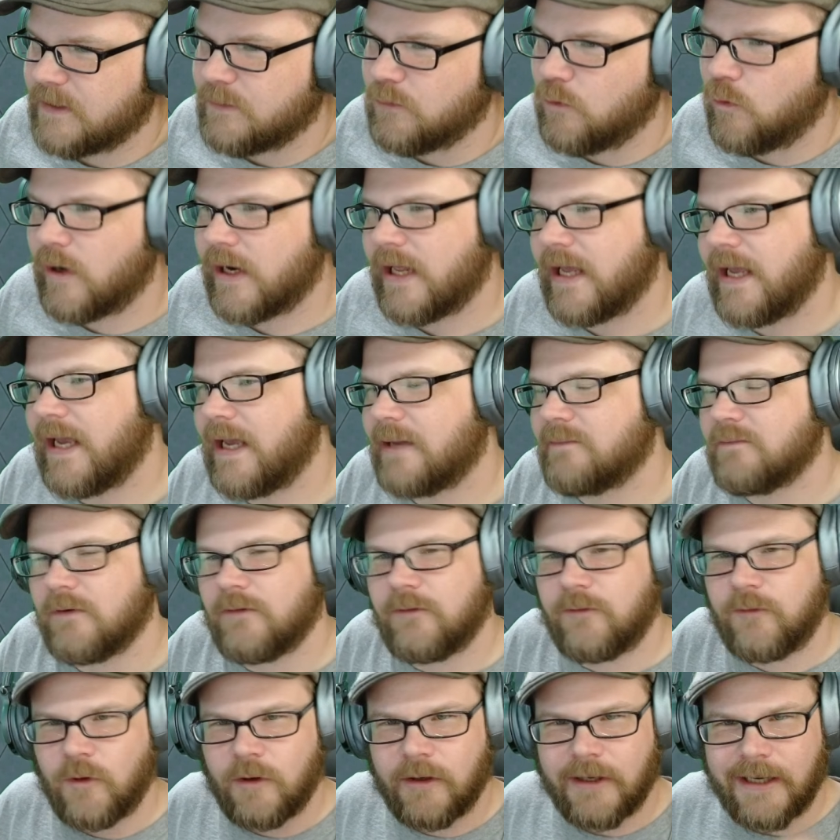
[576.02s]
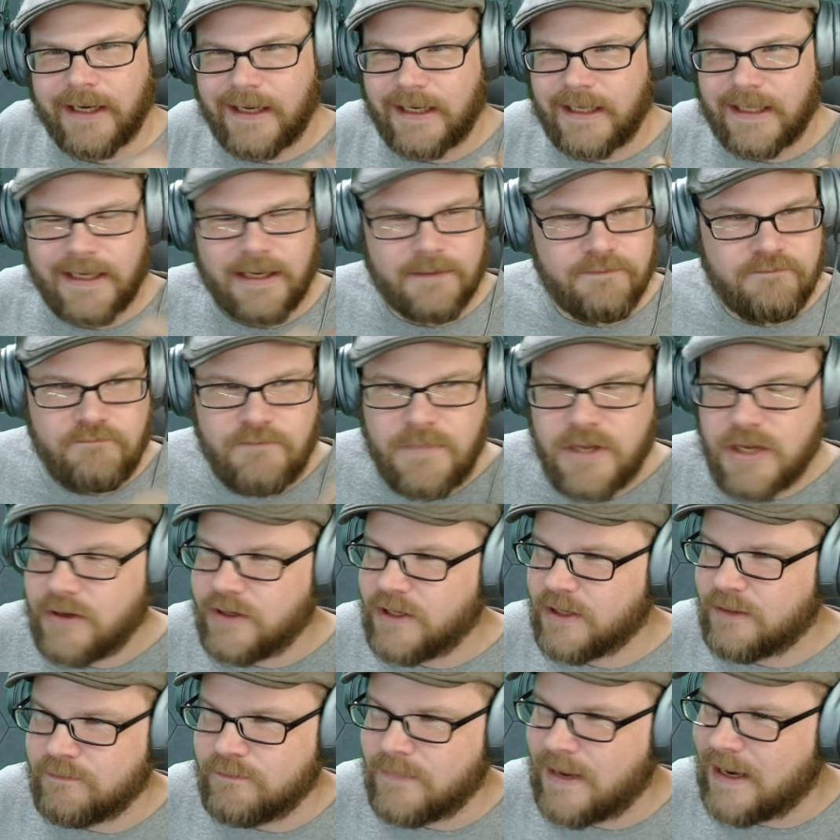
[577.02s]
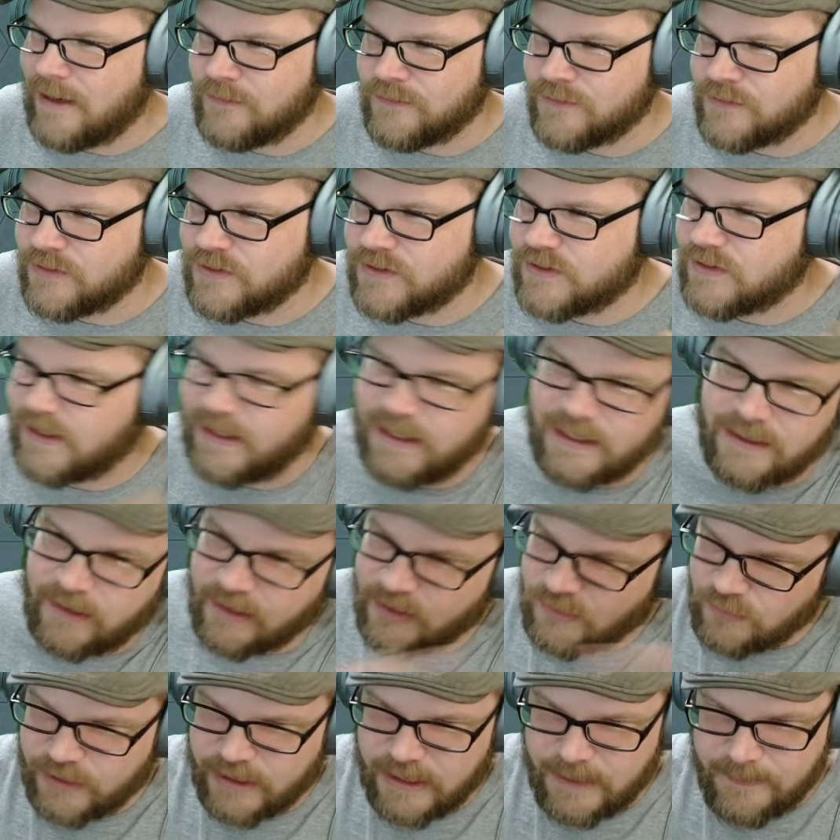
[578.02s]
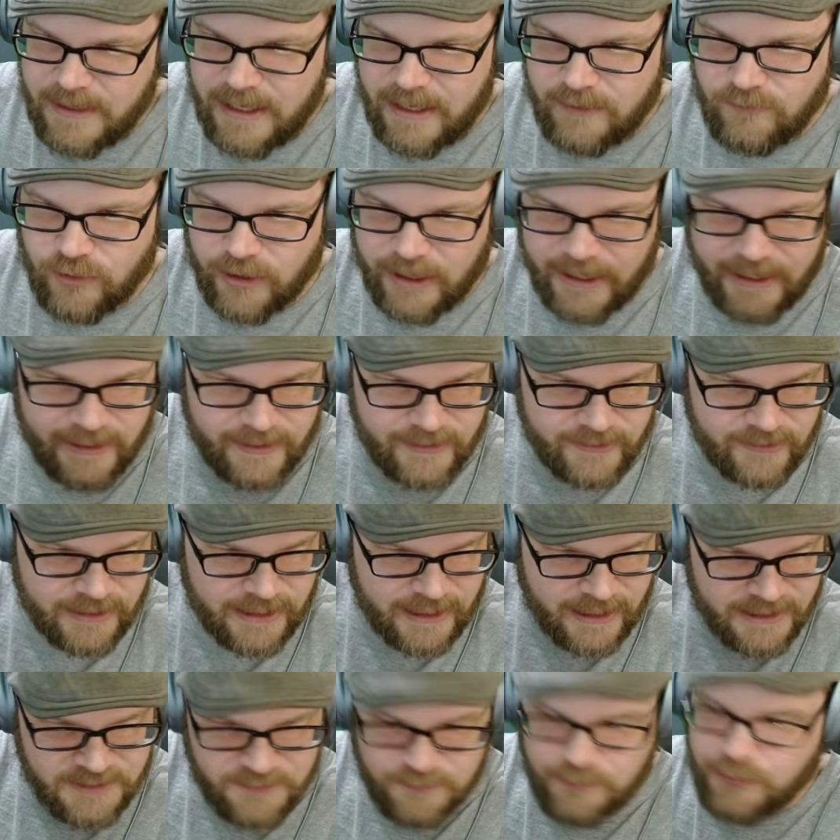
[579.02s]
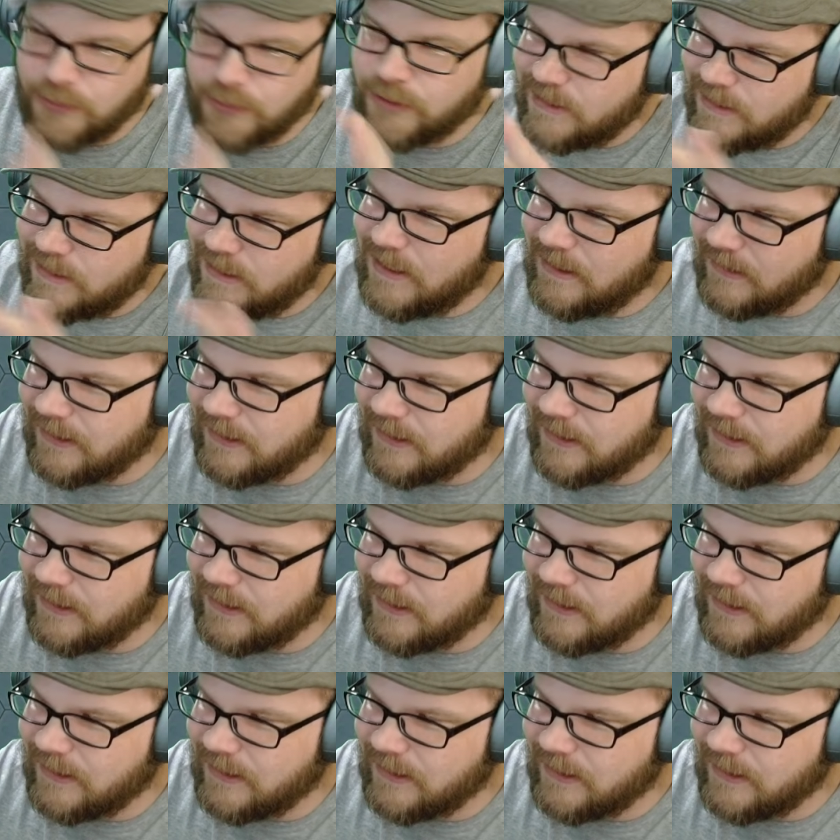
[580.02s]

the one I had before, I had like a million mountains. I had another one I made where it had some pretty neat,